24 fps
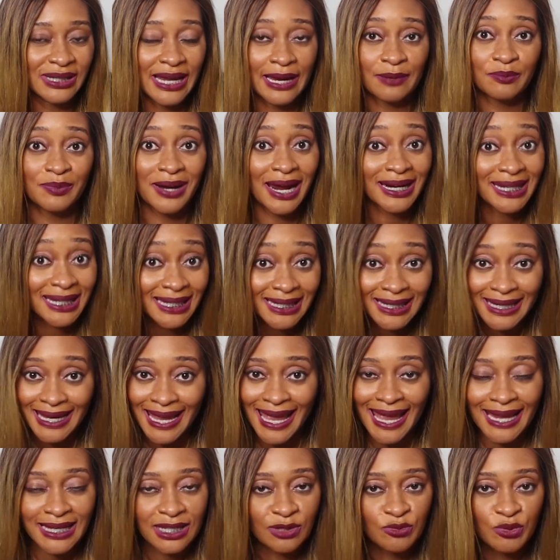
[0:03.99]
like practically
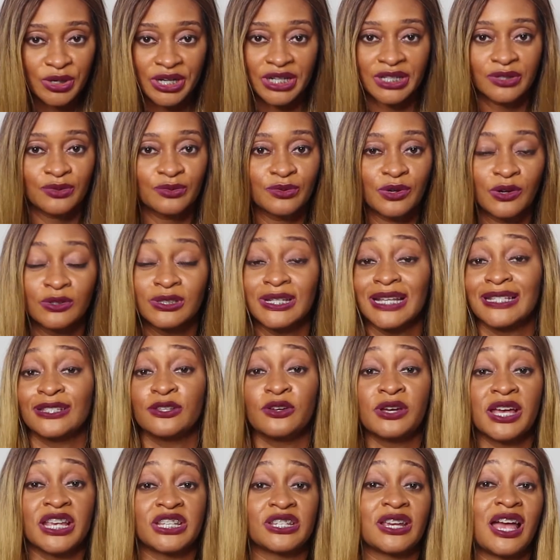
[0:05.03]
anywhere in the world, as
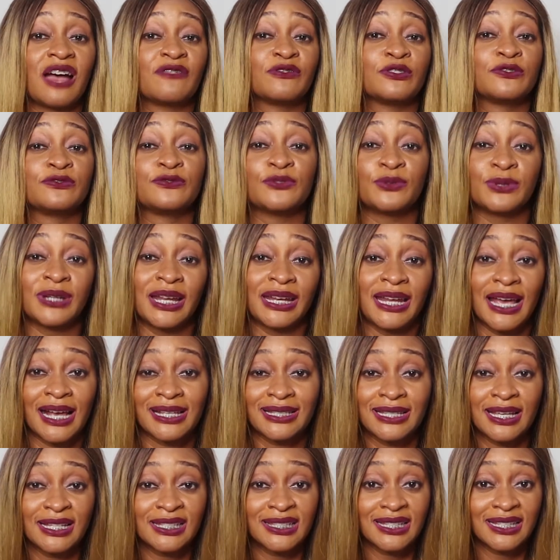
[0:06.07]
long as you have a phone and
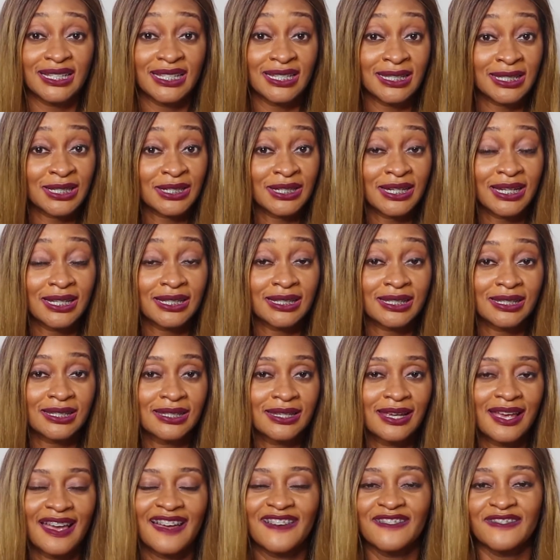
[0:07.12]
access to the internet?
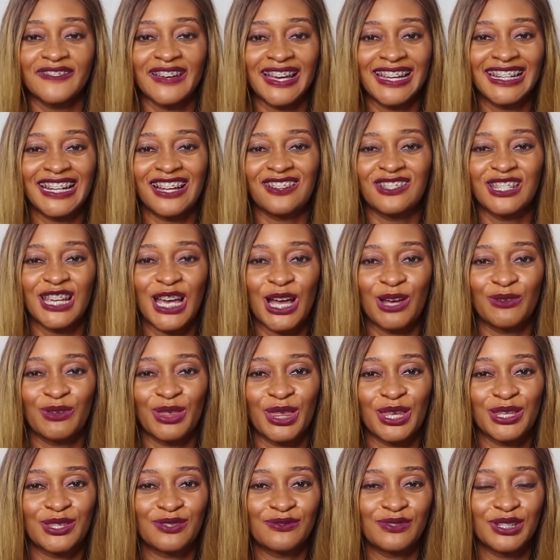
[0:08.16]
Find out how in
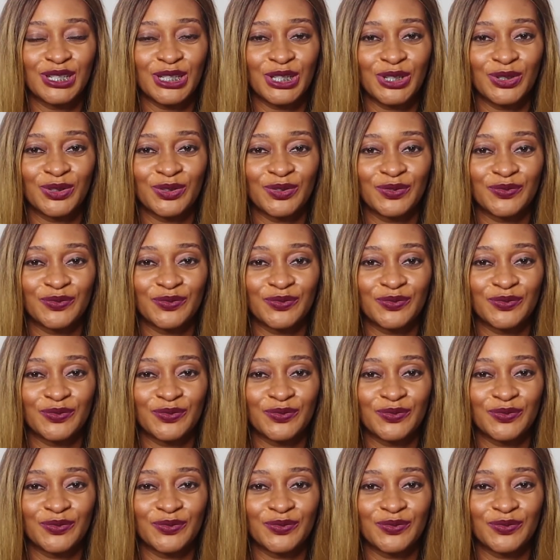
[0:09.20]
this video.